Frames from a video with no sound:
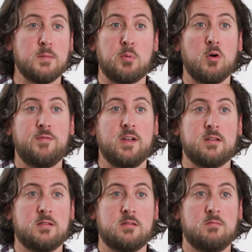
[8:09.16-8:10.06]
a
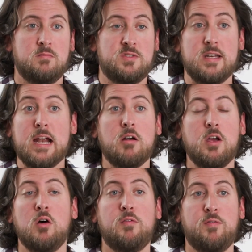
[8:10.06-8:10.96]
perfect
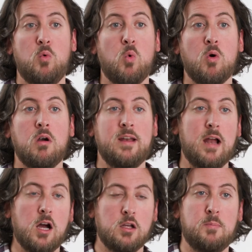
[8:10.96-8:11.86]
scenario for an
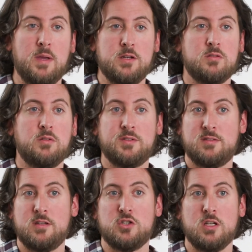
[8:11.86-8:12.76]
occupational
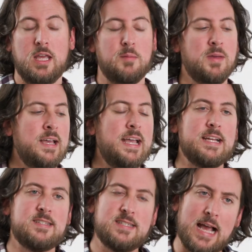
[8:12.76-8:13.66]
decision game.
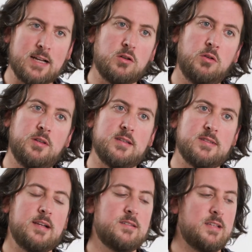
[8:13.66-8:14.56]
It's tactical in the
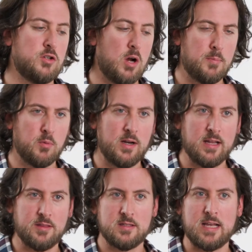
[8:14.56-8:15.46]
sense that you're operating
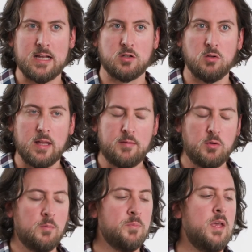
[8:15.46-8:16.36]
at the tactical
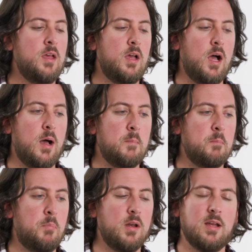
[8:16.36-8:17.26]
level,
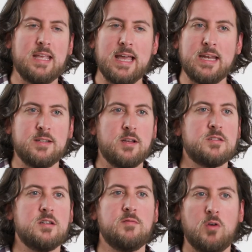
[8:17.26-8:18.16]
but again, it
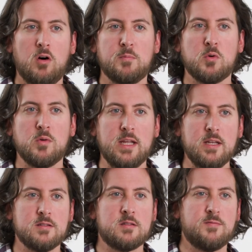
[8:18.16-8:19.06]
doesn't involve
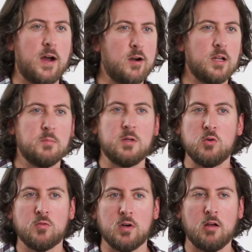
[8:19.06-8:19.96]
Marines firing and
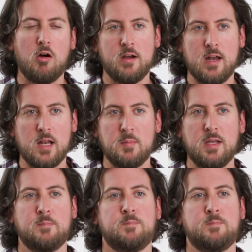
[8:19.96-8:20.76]
maneuvering on an enemy.